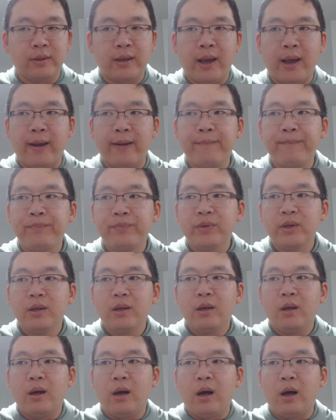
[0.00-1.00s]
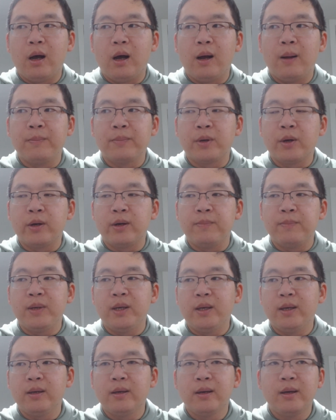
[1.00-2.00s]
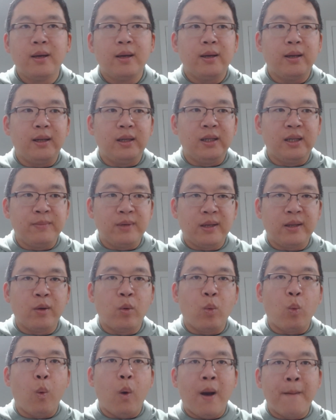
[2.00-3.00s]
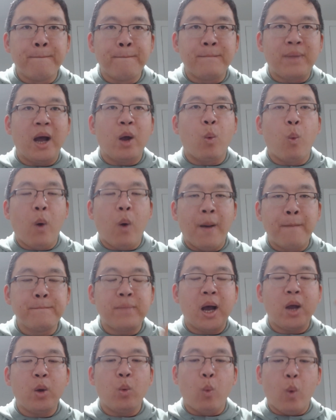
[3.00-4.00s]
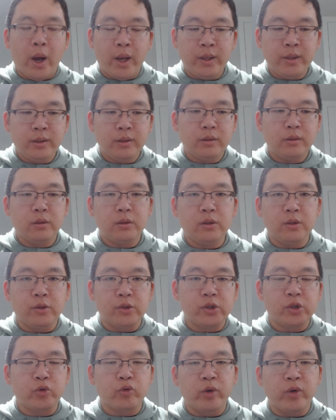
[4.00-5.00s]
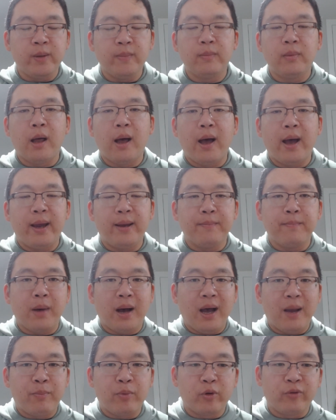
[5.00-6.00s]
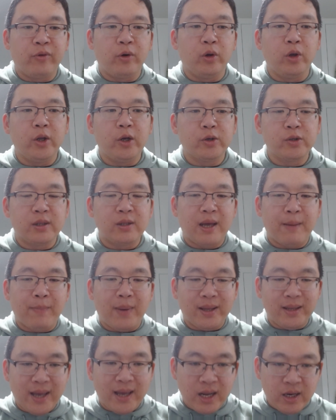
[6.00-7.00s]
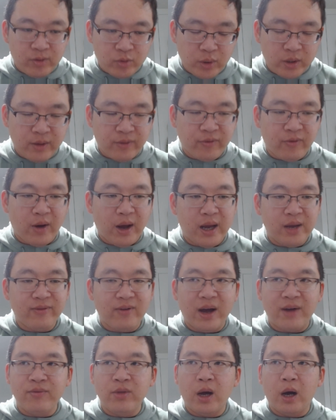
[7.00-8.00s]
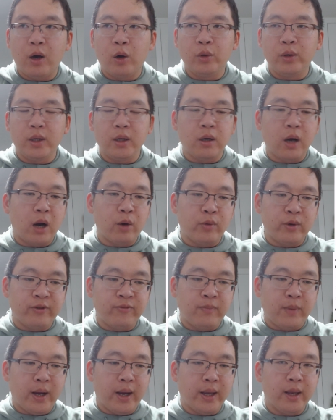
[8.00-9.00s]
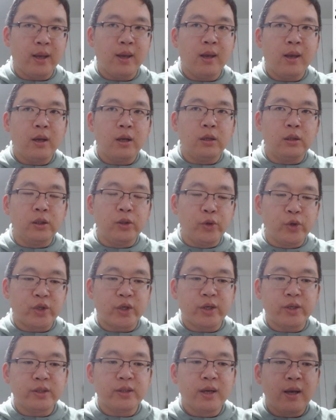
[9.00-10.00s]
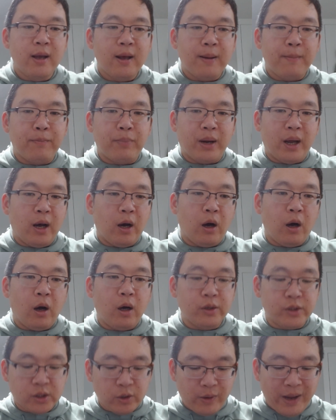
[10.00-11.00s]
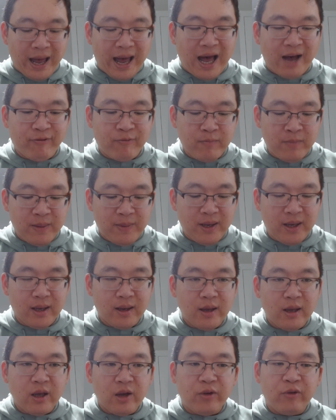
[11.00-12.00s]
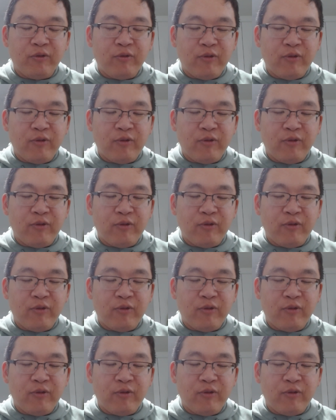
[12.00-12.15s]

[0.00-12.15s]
Okay. I'm going to be limiting them one by one to streamline my portfolio so that by the end of 2025, I've not only got rid of my losers, but I also have maybe